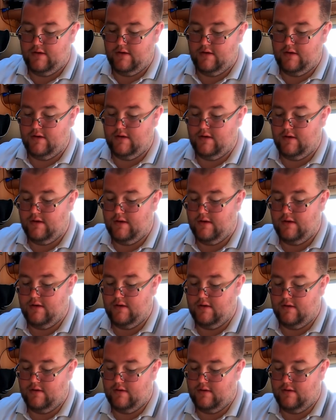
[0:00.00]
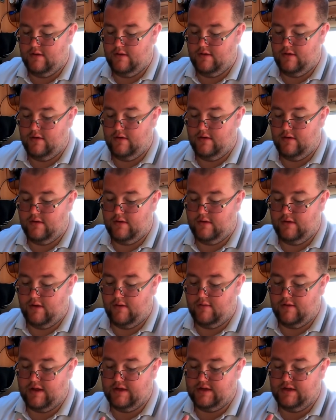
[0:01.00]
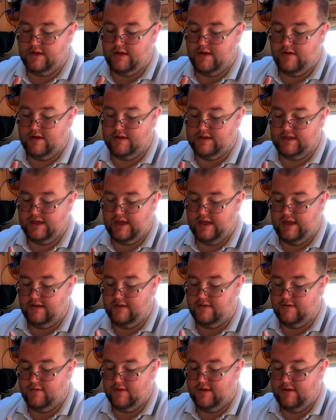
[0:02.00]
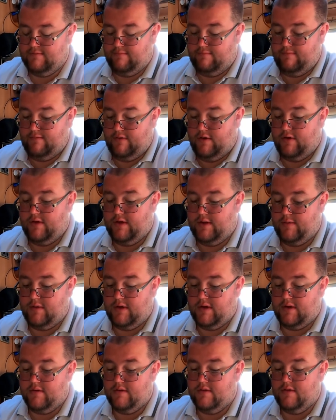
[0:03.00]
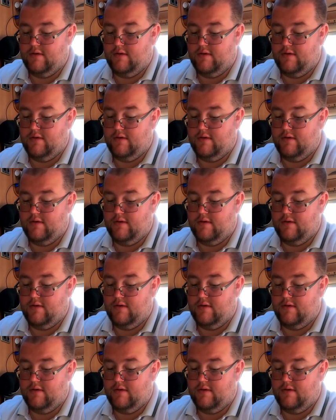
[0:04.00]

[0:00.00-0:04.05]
I don't actually know how to get into it. Oh, there we go.